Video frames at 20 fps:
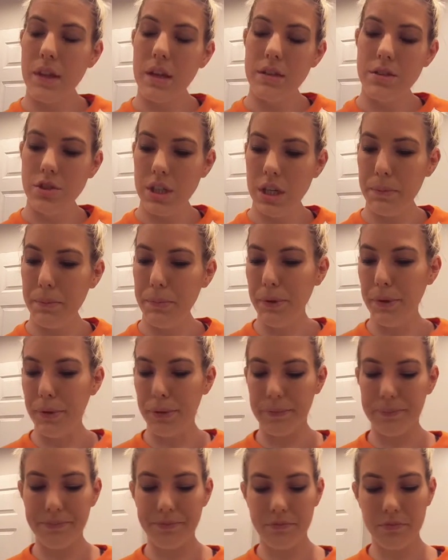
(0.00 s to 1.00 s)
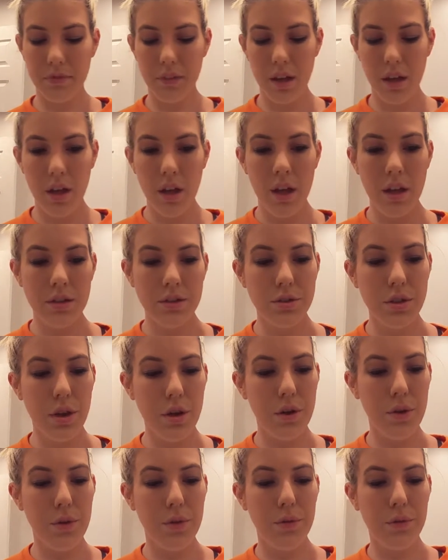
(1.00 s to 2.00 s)
shampoo.
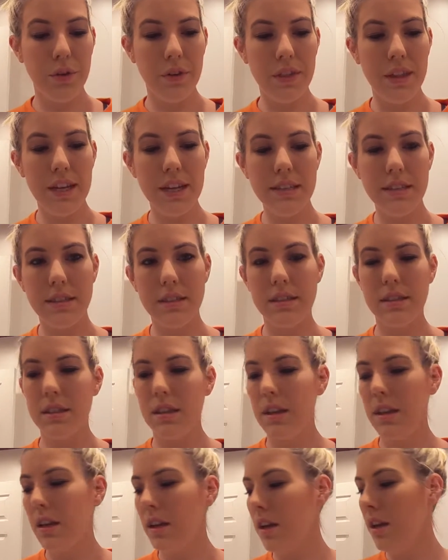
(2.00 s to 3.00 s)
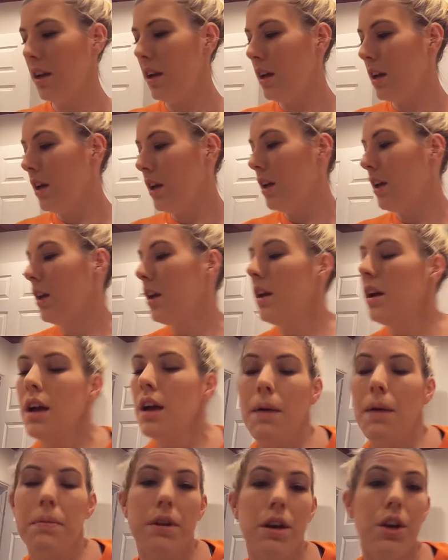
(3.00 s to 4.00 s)
So for this,
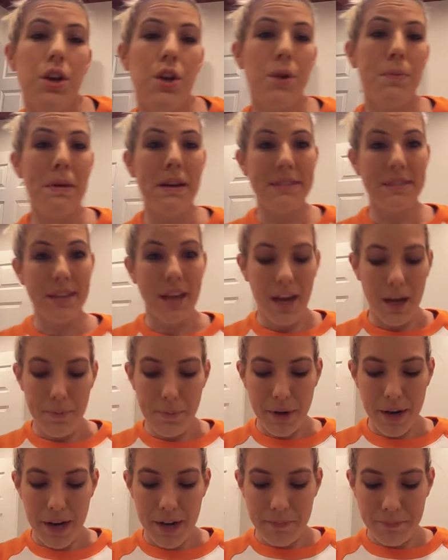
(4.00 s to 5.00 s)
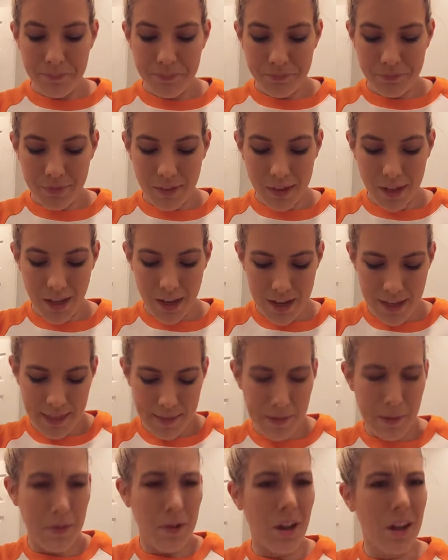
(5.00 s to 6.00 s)
I'm going to do my side braid. I think
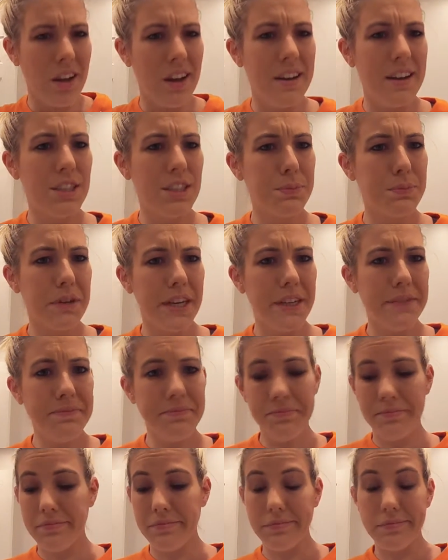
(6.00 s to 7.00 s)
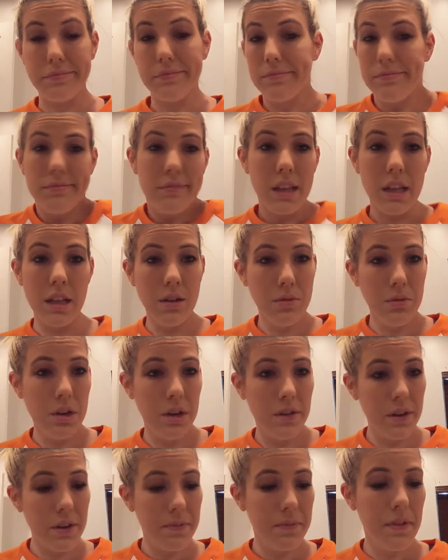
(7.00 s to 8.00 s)
we'll call it a Dutch braid.
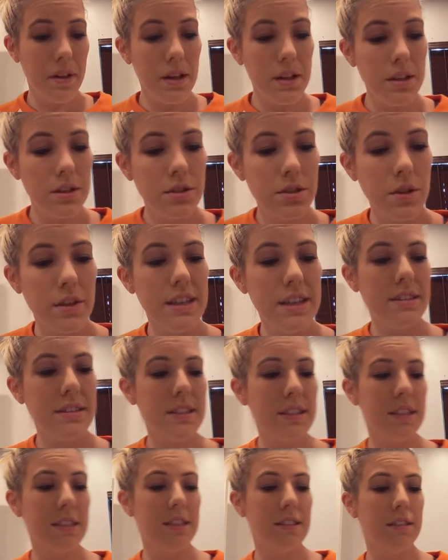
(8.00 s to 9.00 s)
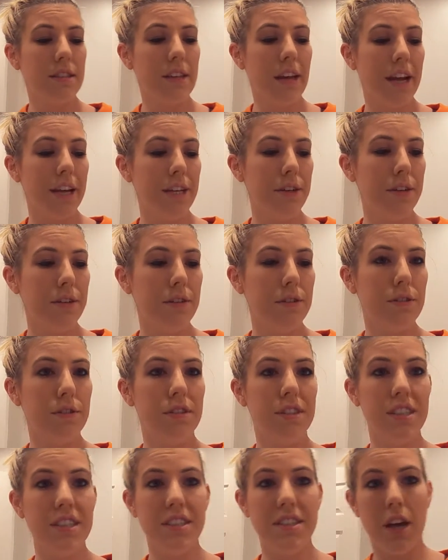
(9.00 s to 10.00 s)
Whatever. So this is, I use
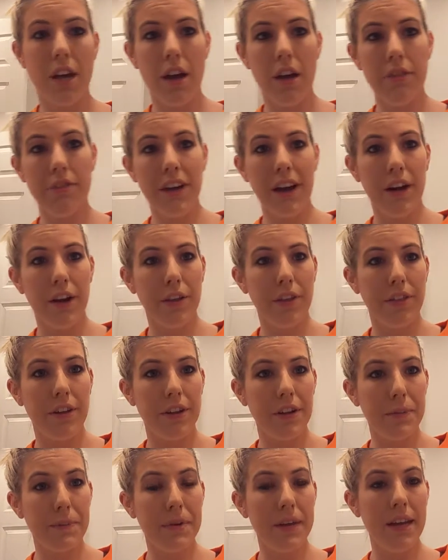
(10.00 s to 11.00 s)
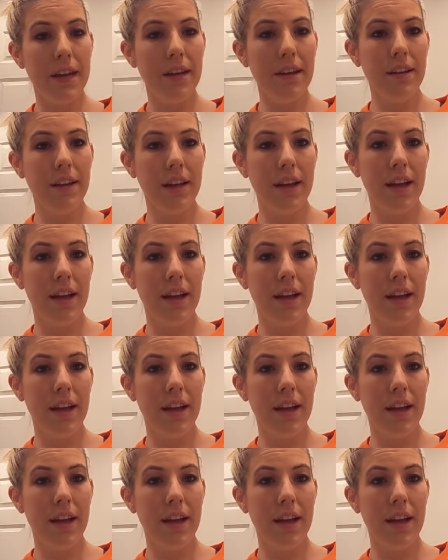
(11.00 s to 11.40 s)
the Dove Hair Therapy